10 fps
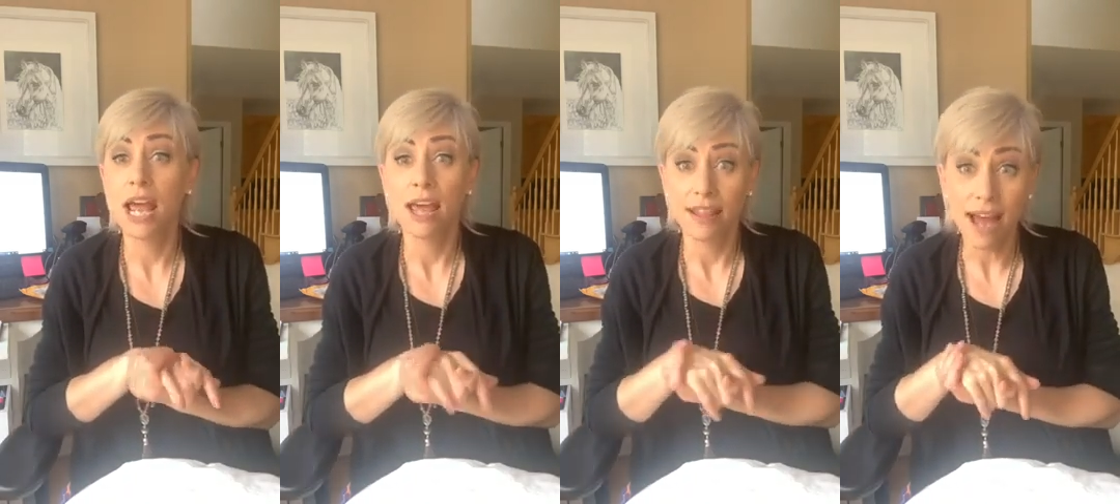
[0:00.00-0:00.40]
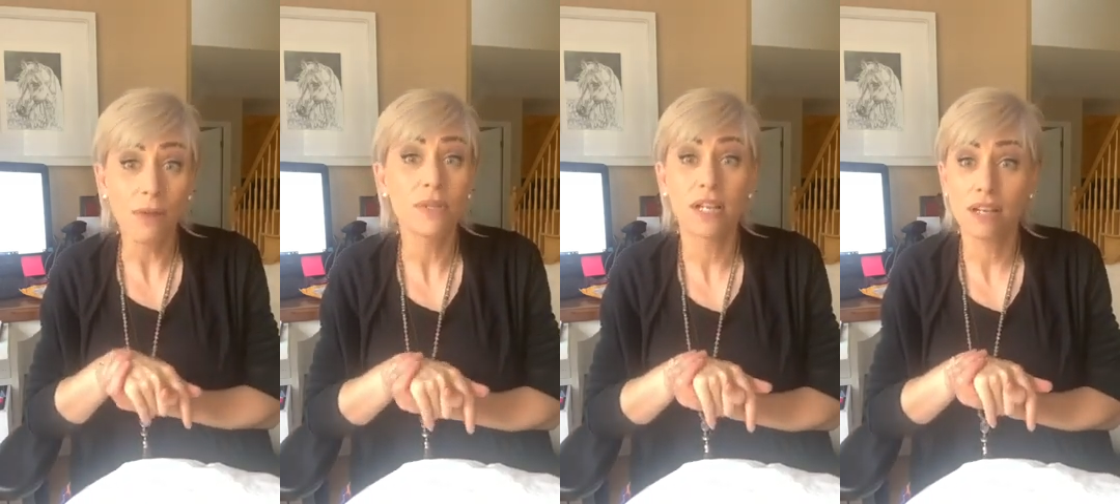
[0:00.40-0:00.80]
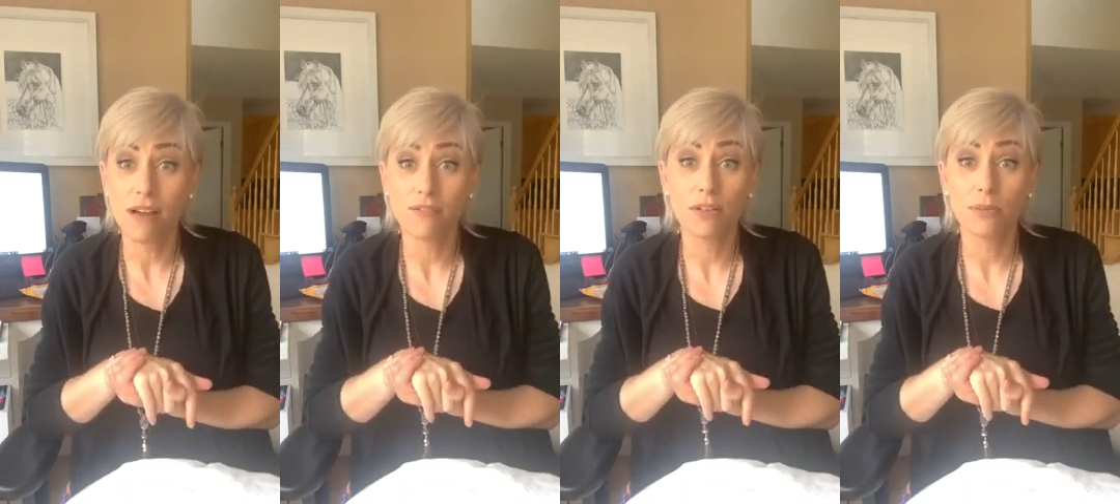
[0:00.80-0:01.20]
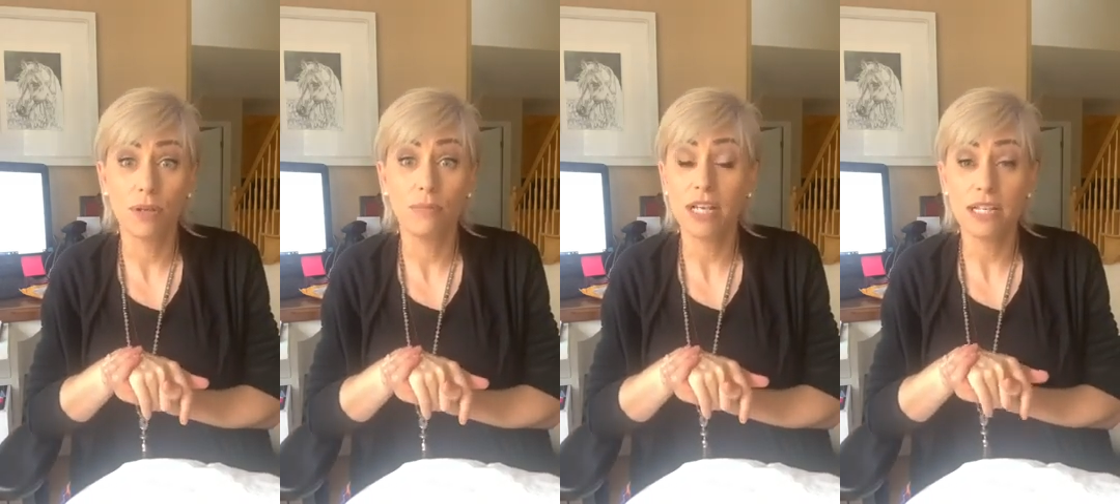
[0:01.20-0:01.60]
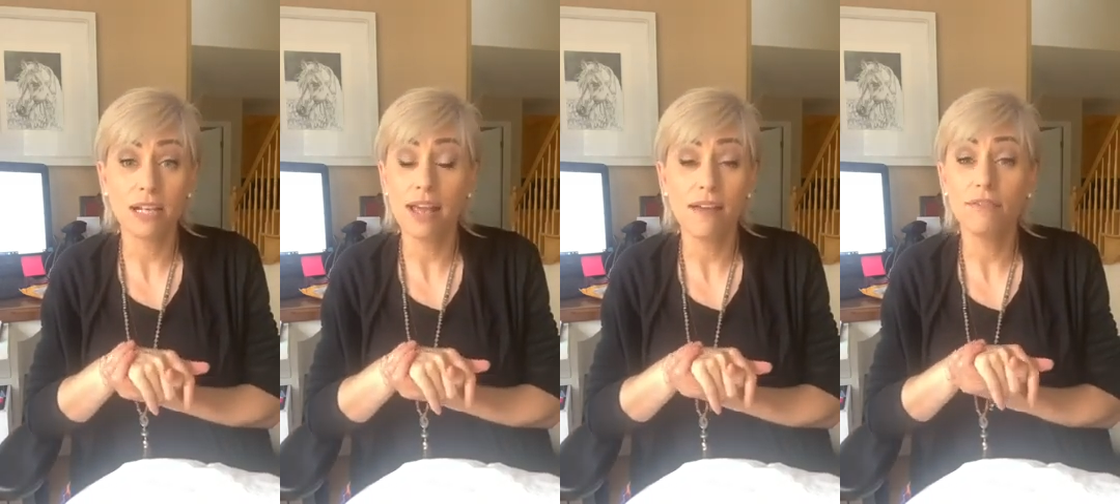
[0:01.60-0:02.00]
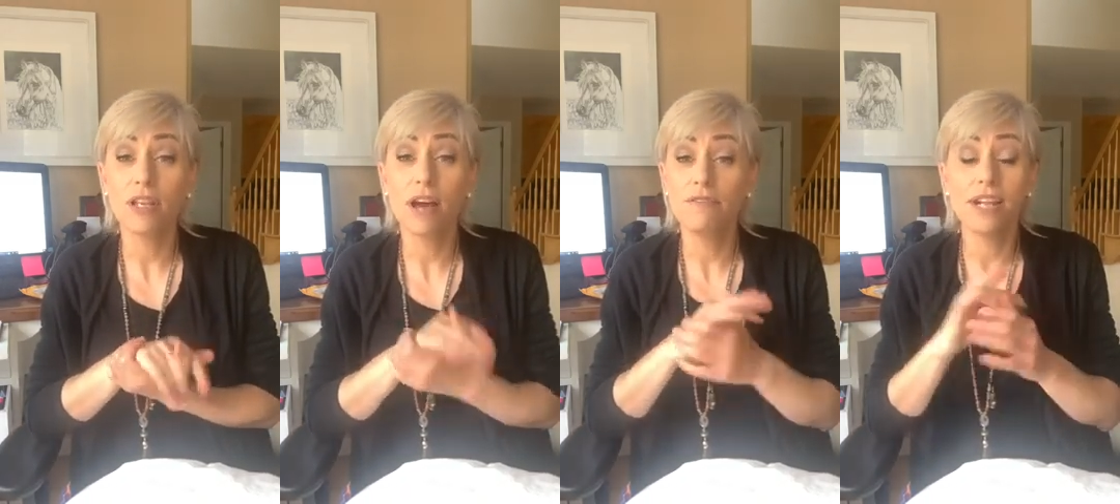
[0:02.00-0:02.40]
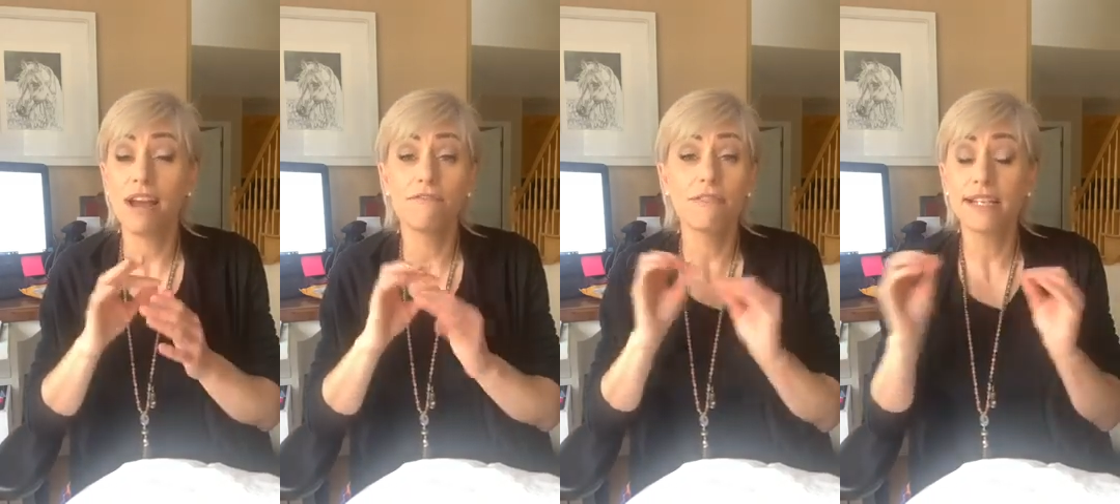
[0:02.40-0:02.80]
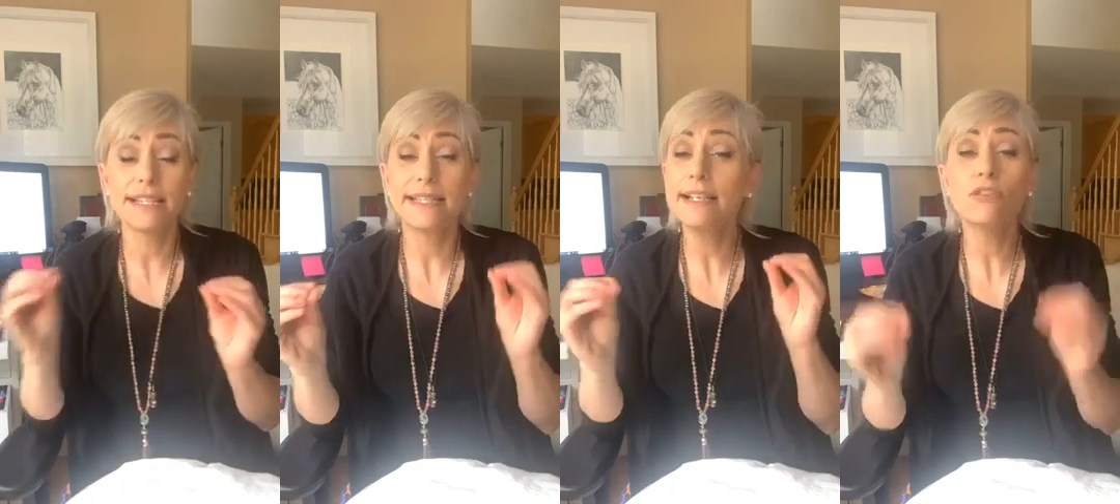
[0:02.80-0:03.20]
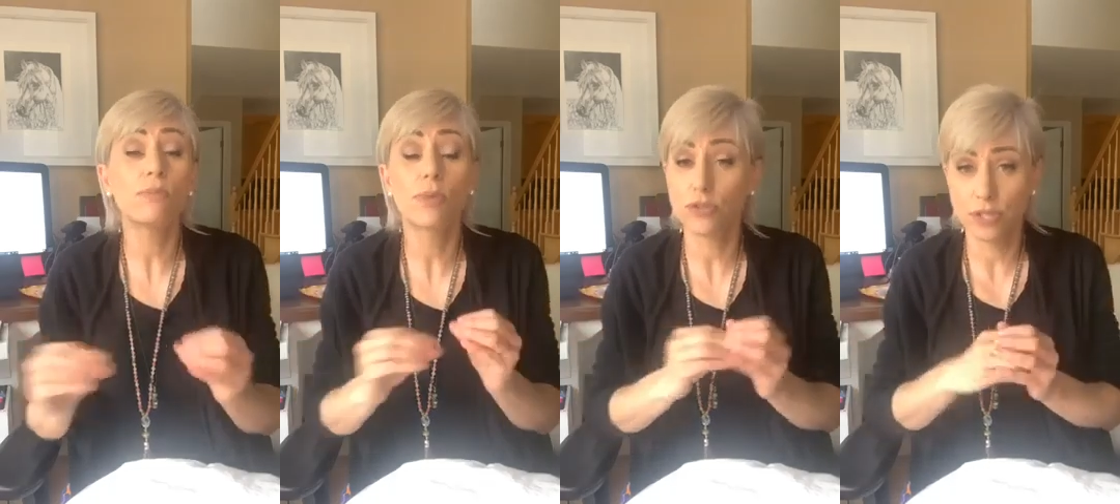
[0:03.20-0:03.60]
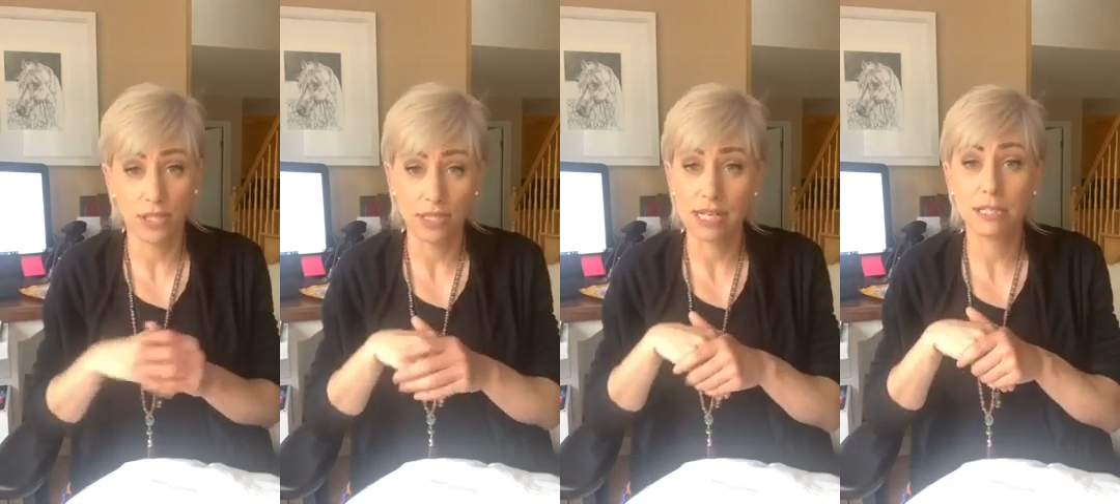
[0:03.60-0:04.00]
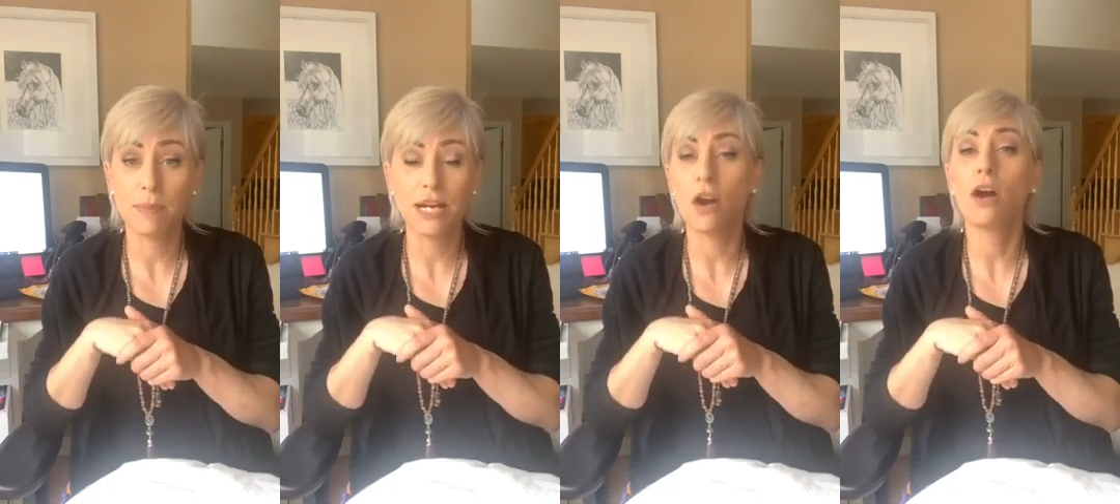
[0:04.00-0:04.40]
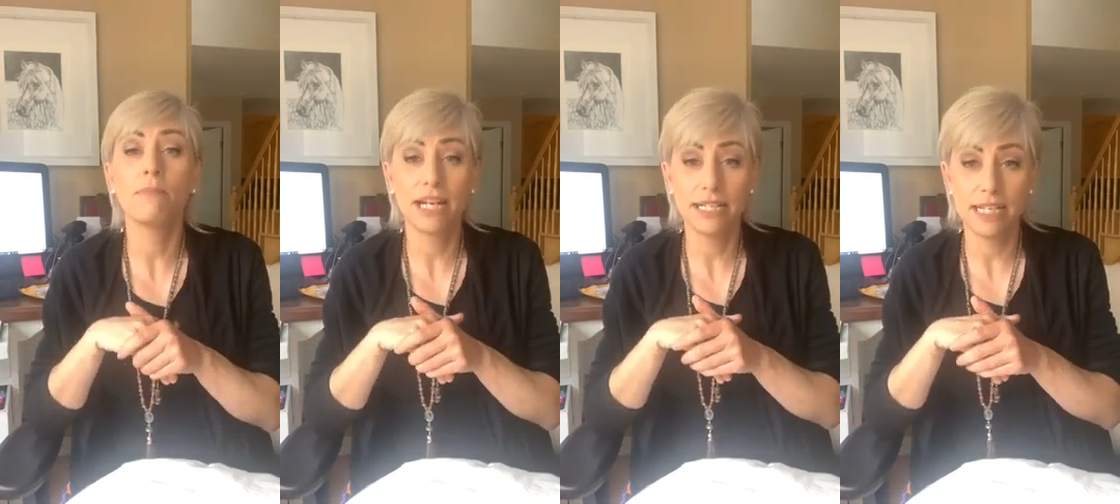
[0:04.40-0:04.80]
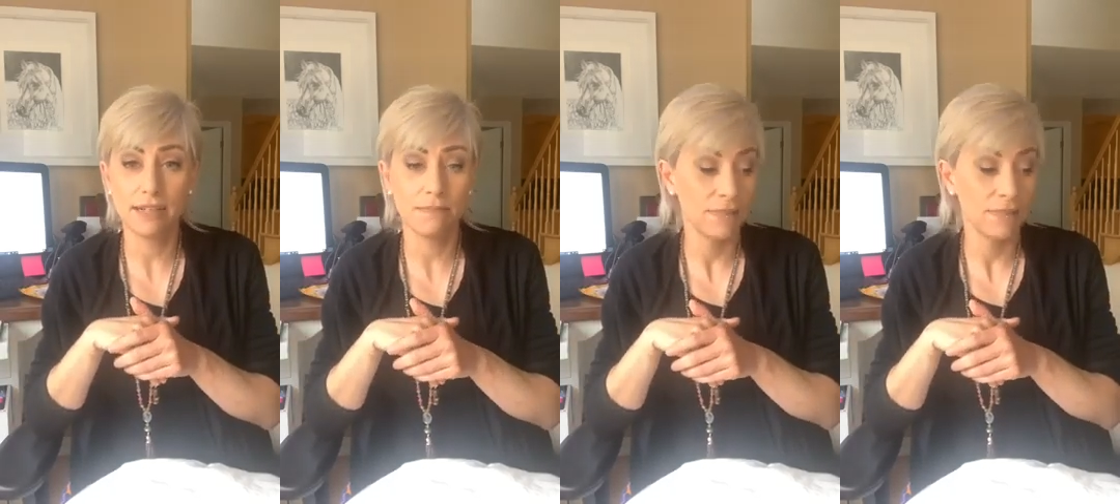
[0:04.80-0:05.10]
That was uncomfortable because I have loved every single person that's been on my team,